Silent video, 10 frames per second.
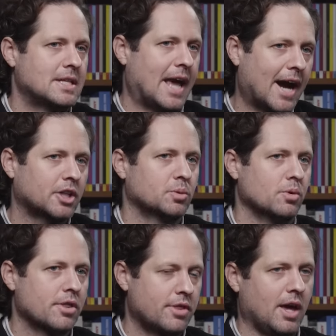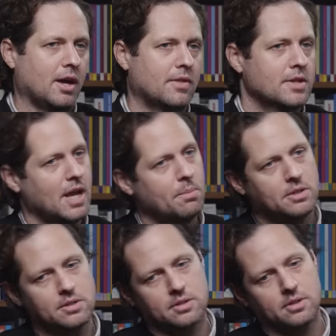the actual thing. And this
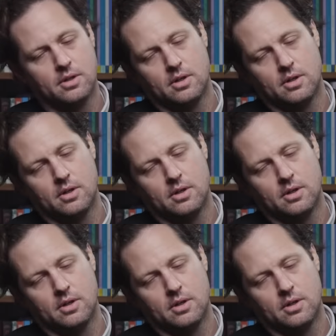happens